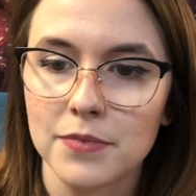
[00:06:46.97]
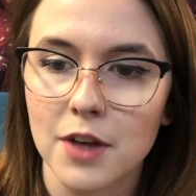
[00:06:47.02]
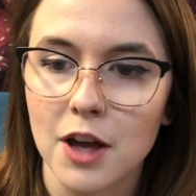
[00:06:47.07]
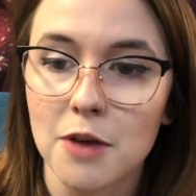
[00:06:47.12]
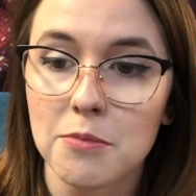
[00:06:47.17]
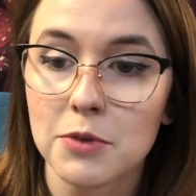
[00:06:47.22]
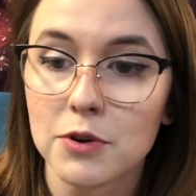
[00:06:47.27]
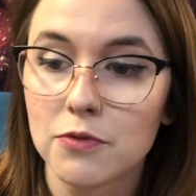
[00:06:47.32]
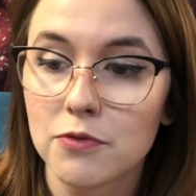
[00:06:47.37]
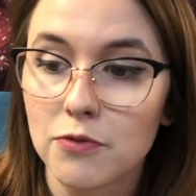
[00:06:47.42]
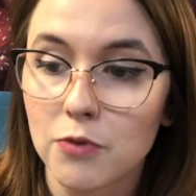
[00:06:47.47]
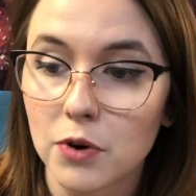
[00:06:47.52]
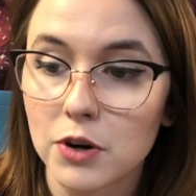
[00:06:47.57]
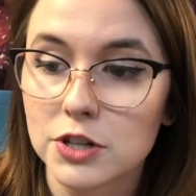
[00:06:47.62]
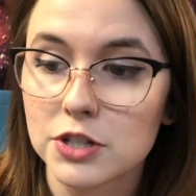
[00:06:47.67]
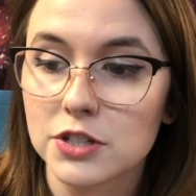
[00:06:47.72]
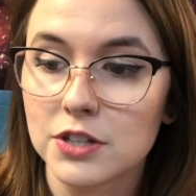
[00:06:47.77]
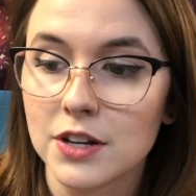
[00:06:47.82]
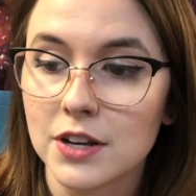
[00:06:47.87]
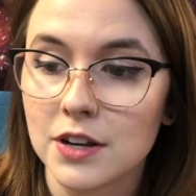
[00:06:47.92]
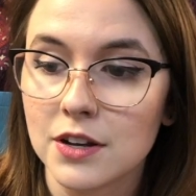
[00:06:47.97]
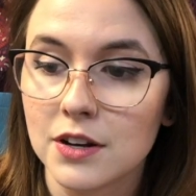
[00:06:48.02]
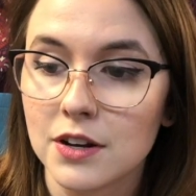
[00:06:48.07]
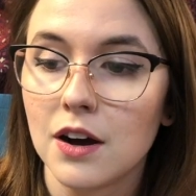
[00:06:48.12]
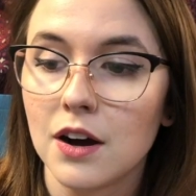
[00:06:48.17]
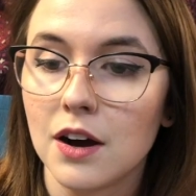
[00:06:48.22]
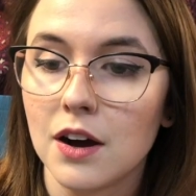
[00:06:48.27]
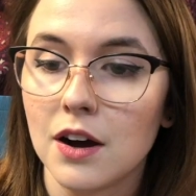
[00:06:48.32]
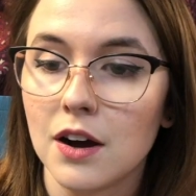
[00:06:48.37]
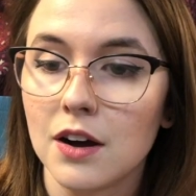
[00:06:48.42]
I've been fortunate
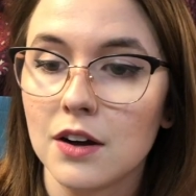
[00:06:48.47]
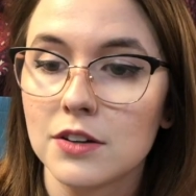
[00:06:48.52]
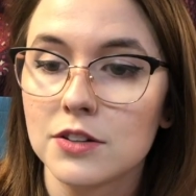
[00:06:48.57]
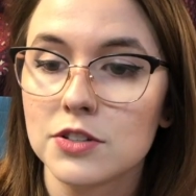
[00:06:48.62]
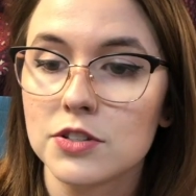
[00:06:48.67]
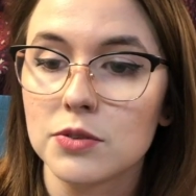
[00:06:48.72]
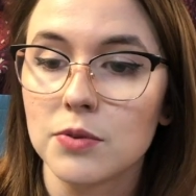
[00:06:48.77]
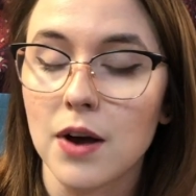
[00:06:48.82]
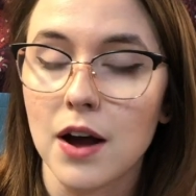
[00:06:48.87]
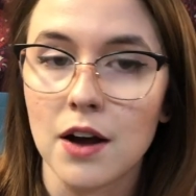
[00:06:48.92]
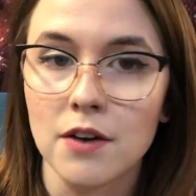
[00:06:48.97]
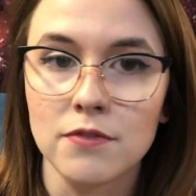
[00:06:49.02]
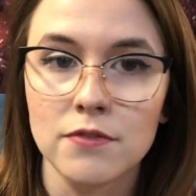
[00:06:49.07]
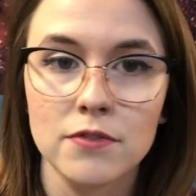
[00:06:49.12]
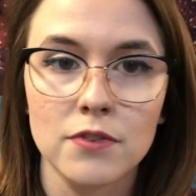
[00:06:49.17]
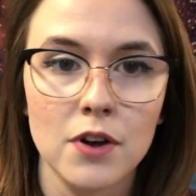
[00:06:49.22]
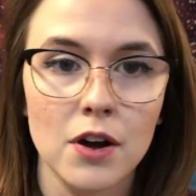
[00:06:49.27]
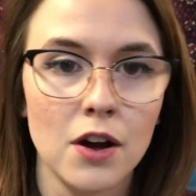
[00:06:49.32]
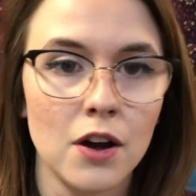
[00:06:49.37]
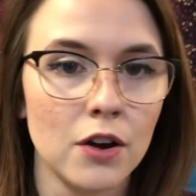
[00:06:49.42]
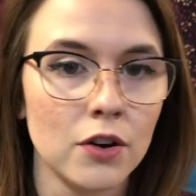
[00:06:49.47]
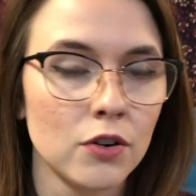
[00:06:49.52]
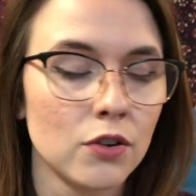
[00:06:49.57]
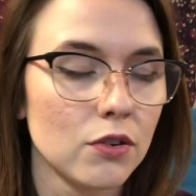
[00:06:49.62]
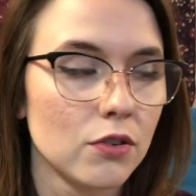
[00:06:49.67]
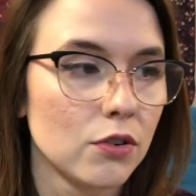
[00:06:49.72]
to have a